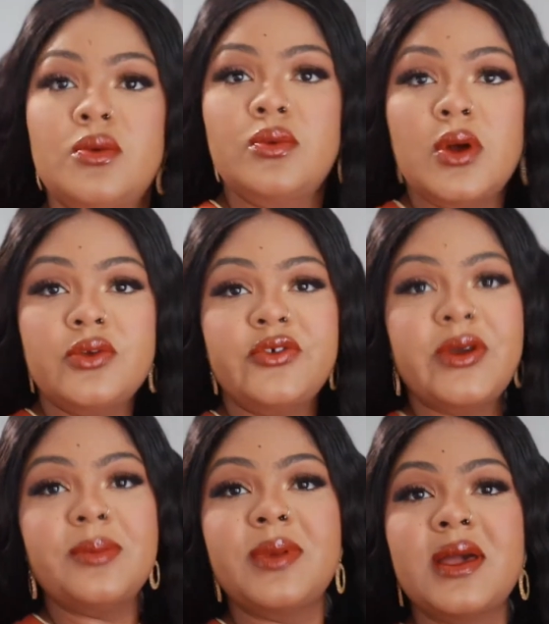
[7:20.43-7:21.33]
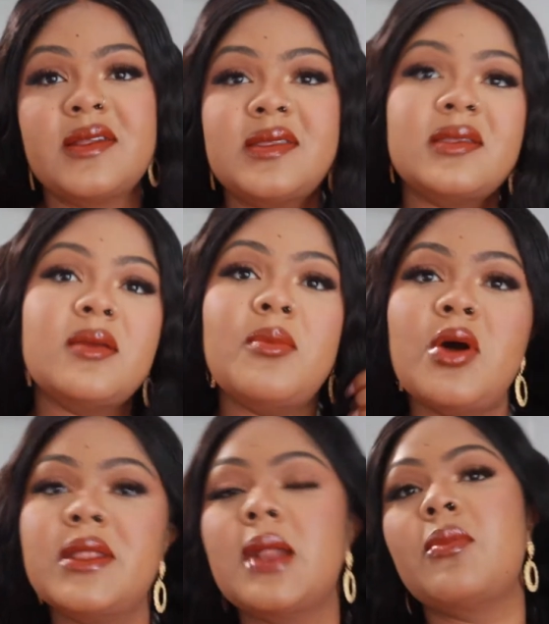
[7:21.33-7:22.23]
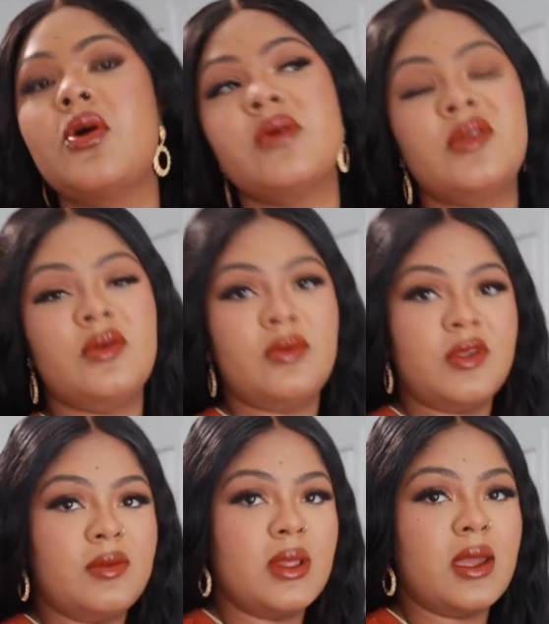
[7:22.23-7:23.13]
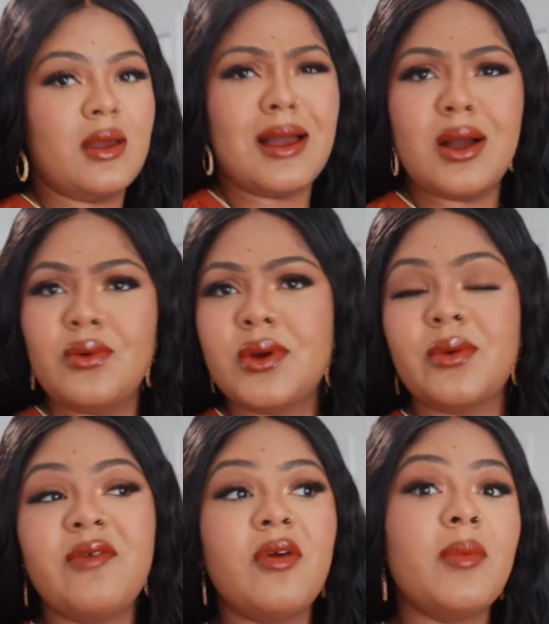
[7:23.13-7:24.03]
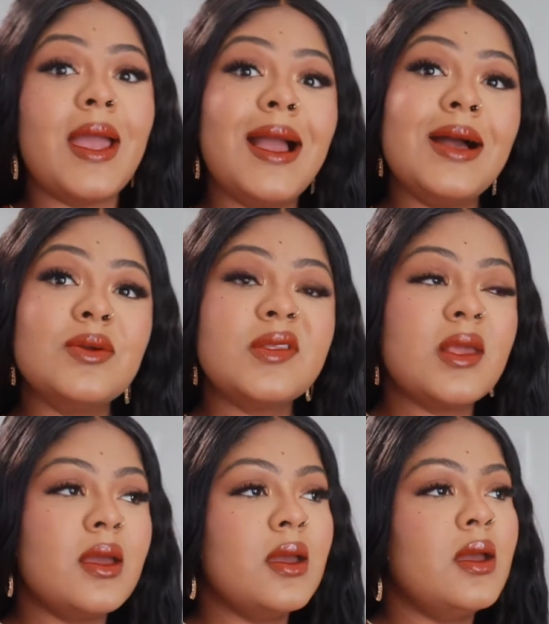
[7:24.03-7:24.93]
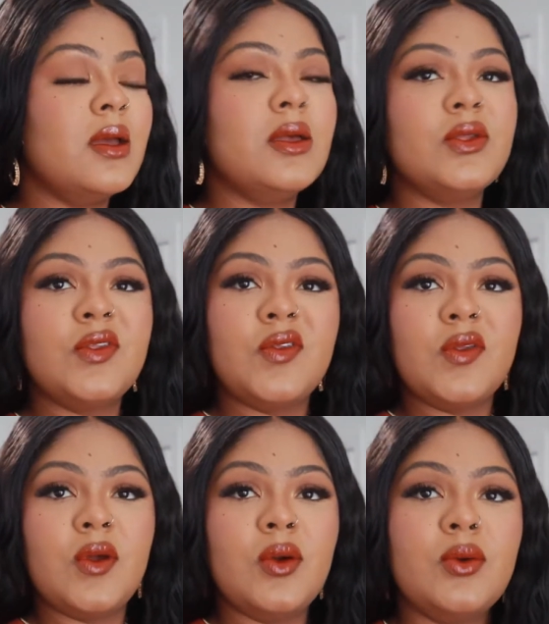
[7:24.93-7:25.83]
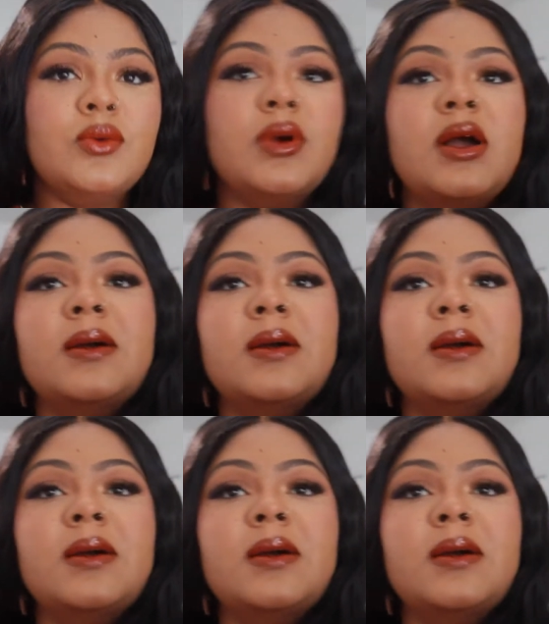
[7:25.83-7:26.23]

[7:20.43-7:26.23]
road trip because the mall that I'm going to is like an hour away from my house. So